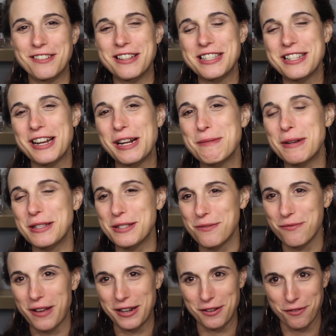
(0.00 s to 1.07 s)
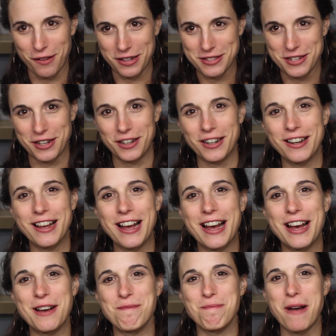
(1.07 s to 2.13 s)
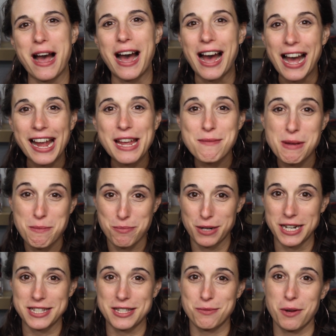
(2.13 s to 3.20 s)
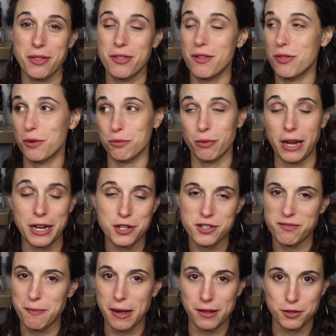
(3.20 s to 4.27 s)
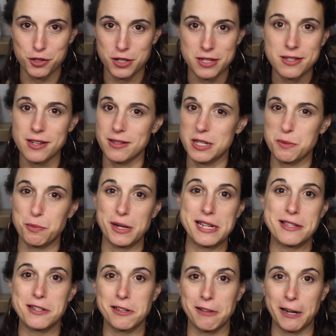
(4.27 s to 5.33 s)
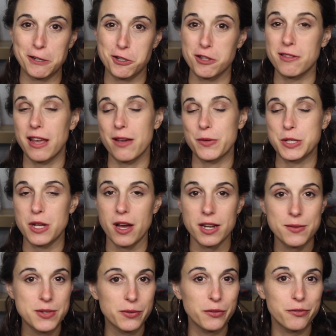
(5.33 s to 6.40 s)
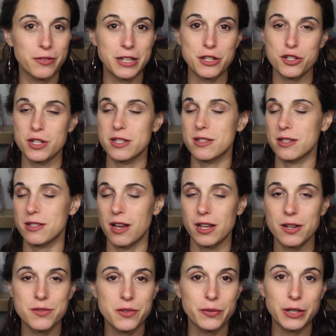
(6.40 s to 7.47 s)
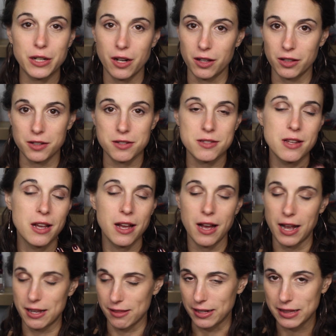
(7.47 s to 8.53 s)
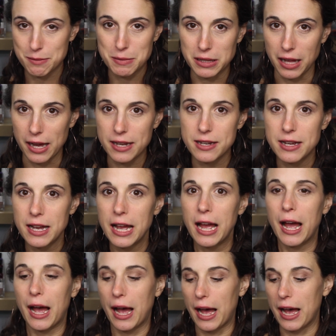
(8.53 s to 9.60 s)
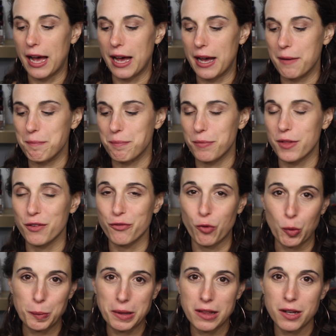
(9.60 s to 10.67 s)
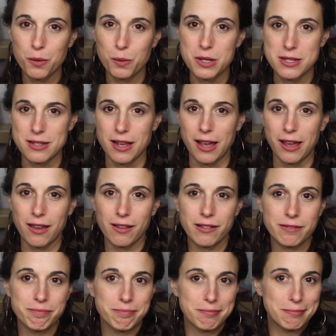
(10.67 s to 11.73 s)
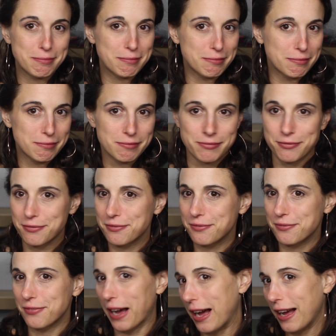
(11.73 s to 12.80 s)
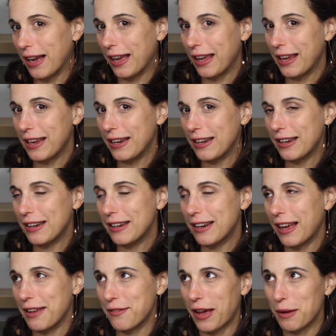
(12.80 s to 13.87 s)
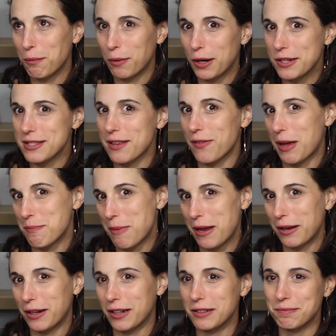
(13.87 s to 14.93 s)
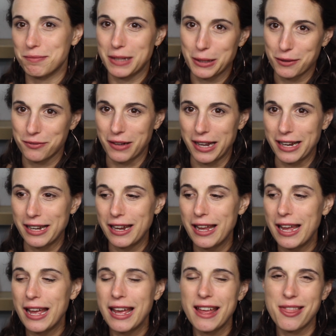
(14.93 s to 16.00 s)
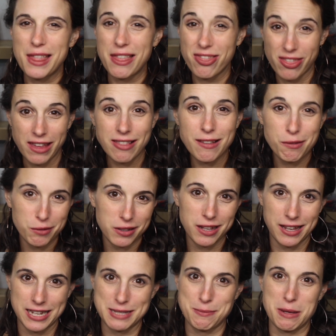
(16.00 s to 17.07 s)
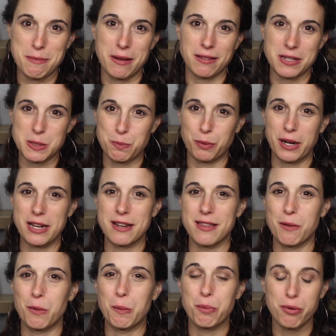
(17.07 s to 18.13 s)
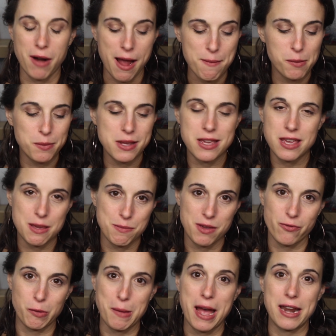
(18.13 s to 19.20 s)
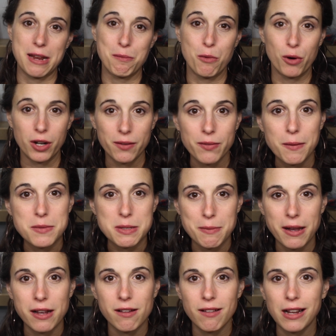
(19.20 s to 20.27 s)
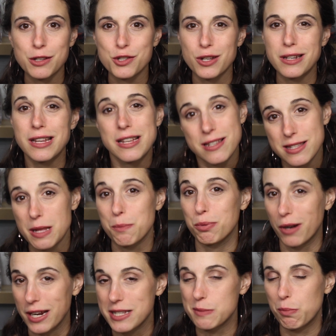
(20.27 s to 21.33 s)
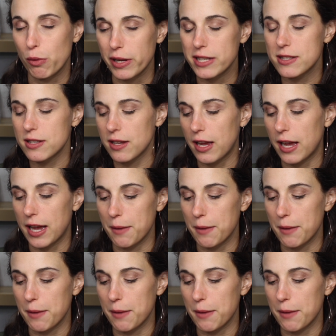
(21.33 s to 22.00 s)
so let's talk about some final thoughts here. I am impressed with the range of polishes in this brand's collection. They have a ton of different finishes, a ton of different colors. I like a lot. The formula was like fine. I've had worse, I've had better, they're fine. The thing that really gets me about this brand that will probably keep me from adding more of them to my collection is the price point.